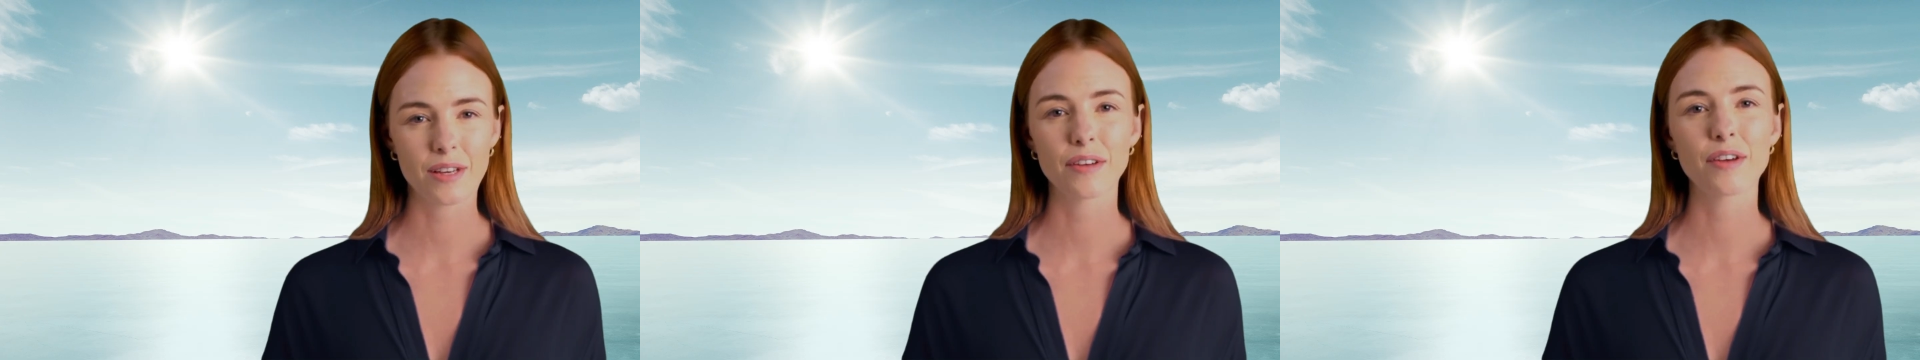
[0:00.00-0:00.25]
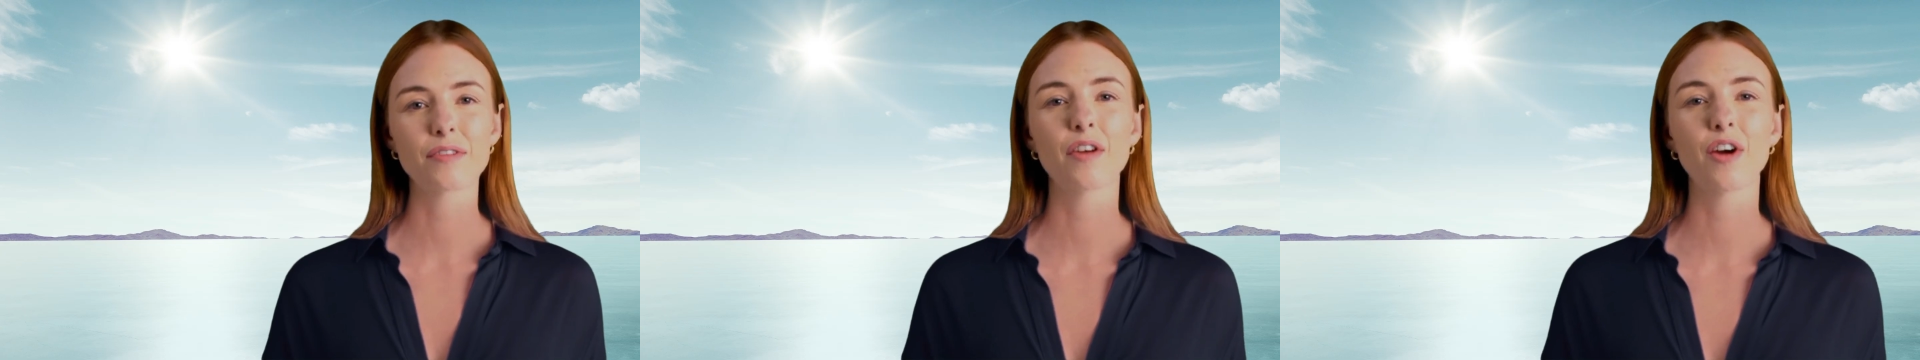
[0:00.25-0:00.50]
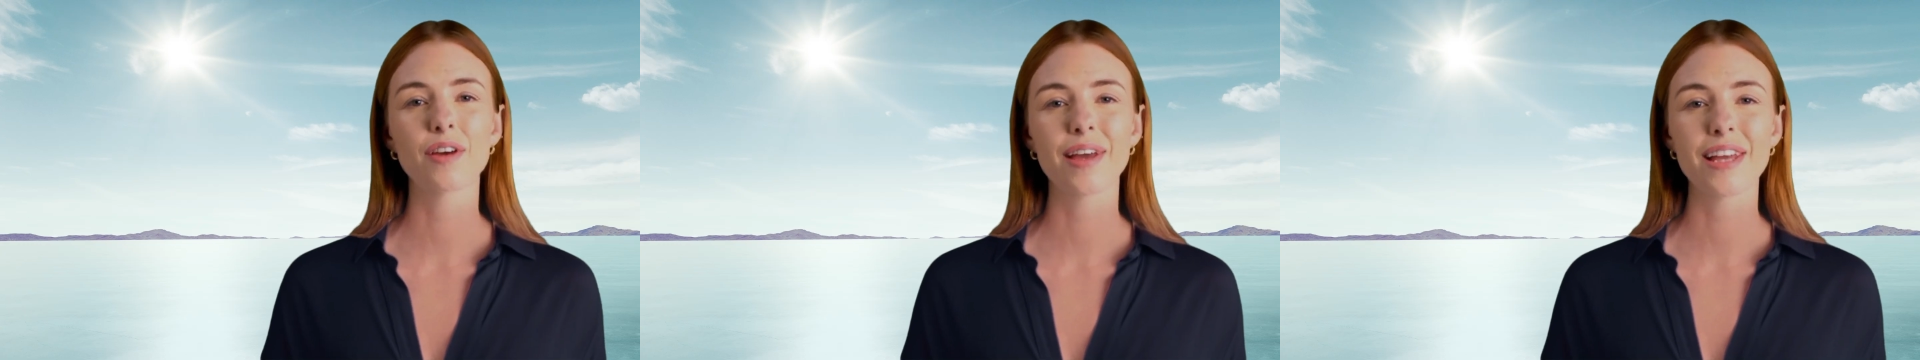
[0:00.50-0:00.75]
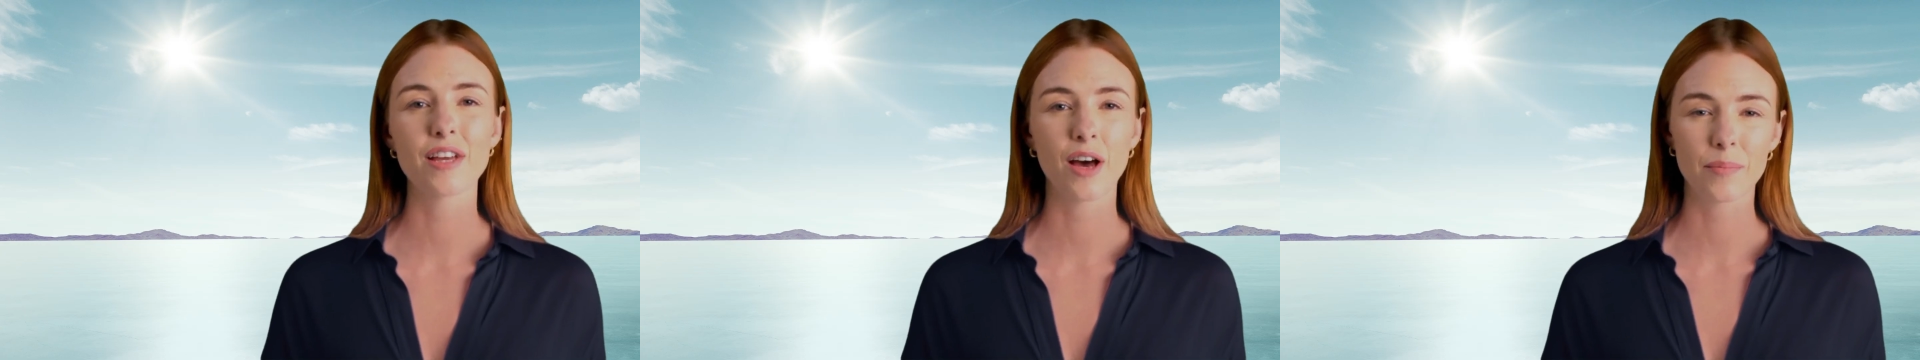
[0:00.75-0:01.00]
The
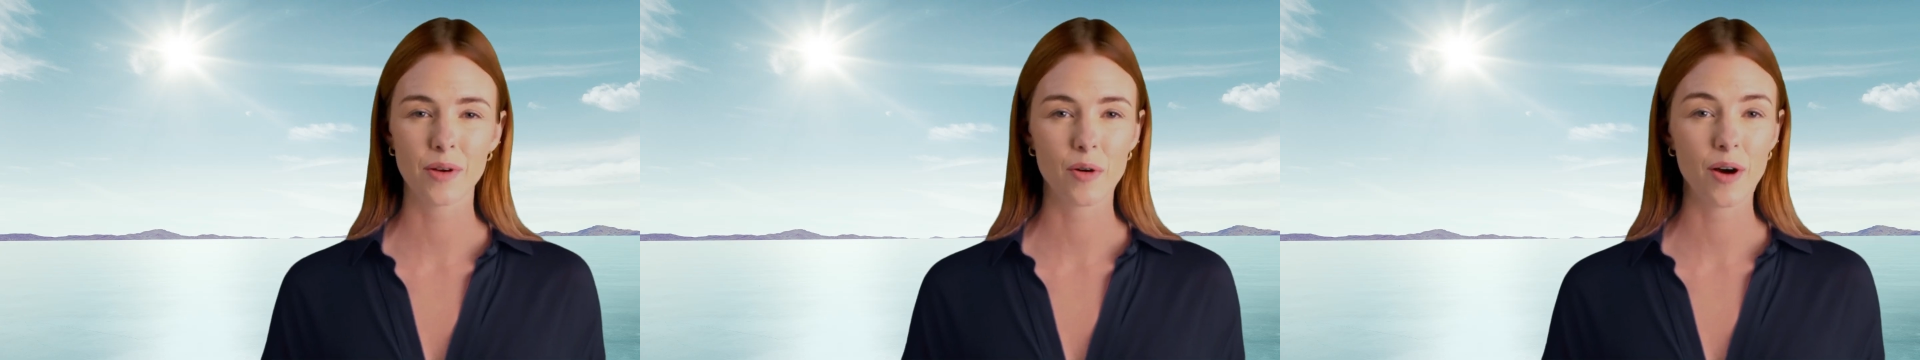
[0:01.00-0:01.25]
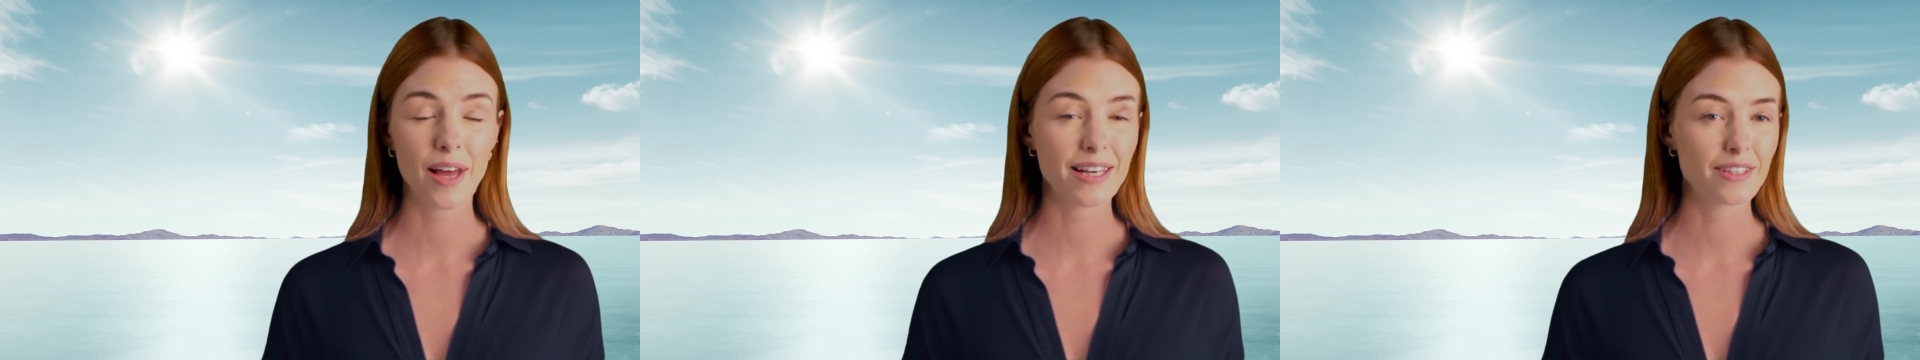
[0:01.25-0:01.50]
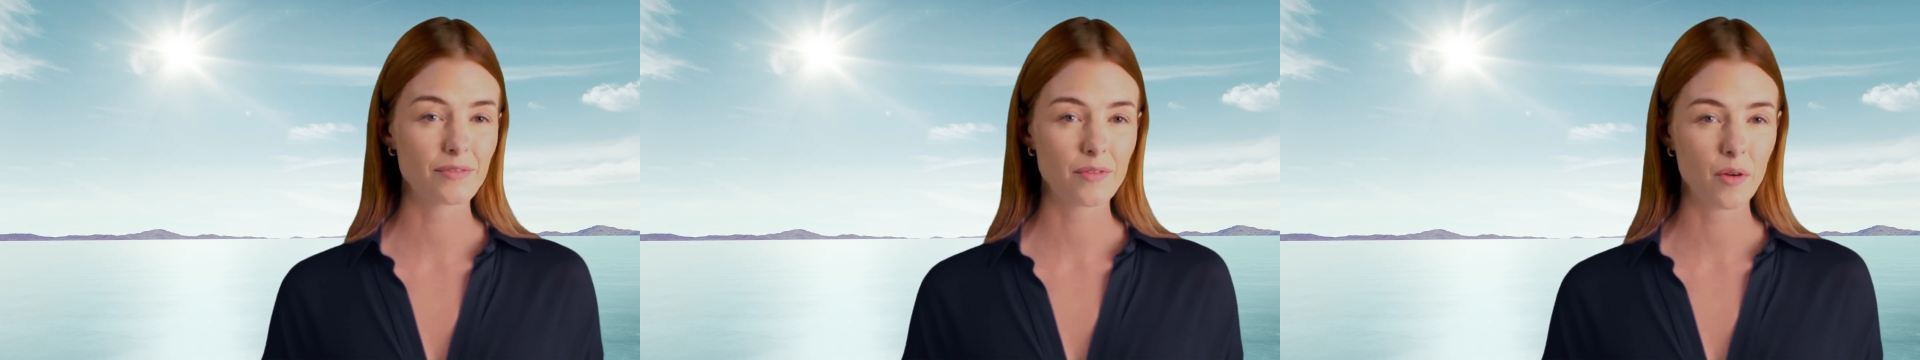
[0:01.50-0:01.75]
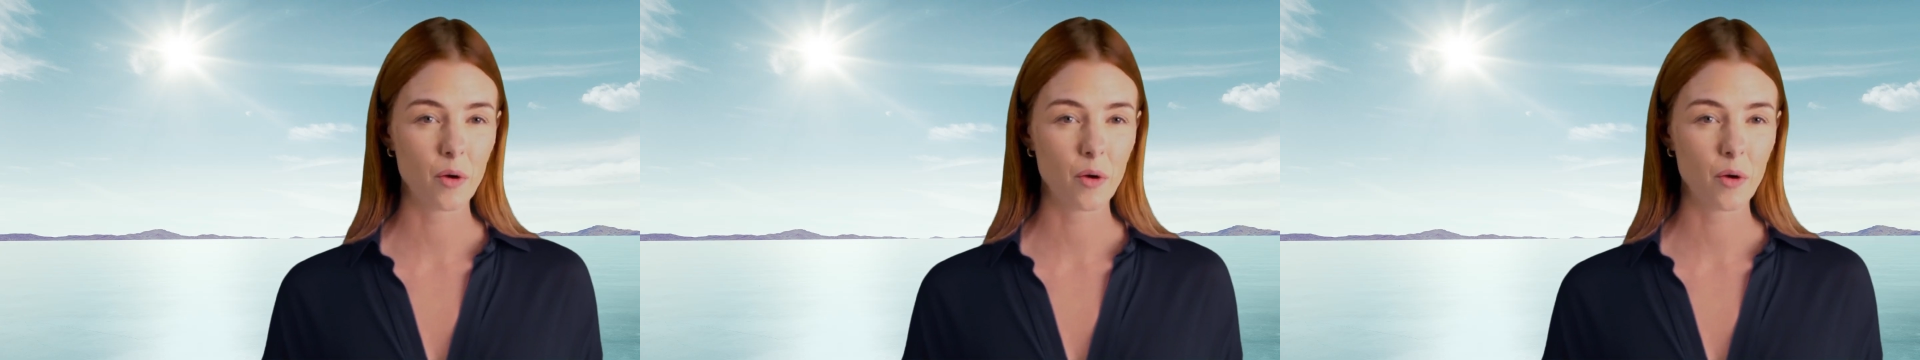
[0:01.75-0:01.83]
following are required for